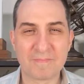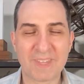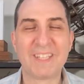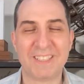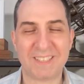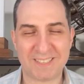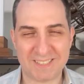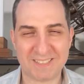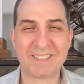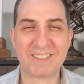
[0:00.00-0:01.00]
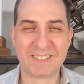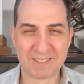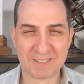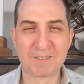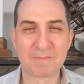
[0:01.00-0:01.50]

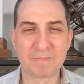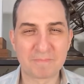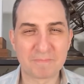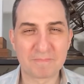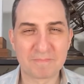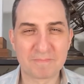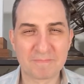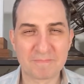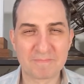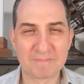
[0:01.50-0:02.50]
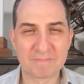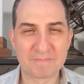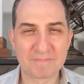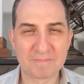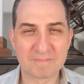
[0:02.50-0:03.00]

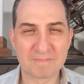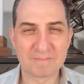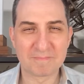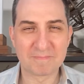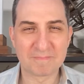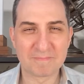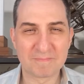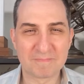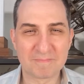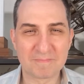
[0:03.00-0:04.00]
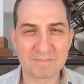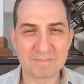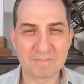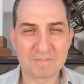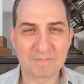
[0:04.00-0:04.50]

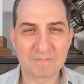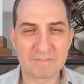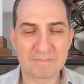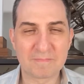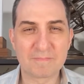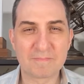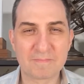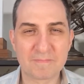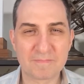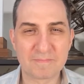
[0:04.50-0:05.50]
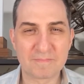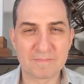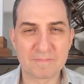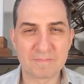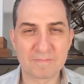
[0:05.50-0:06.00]

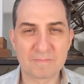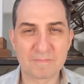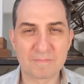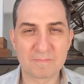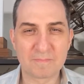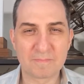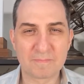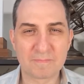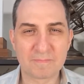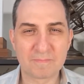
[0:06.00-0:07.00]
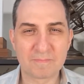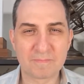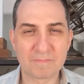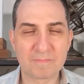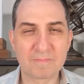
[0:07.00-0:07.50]

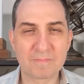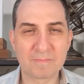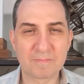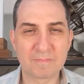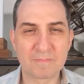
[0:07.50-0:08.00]
(silent)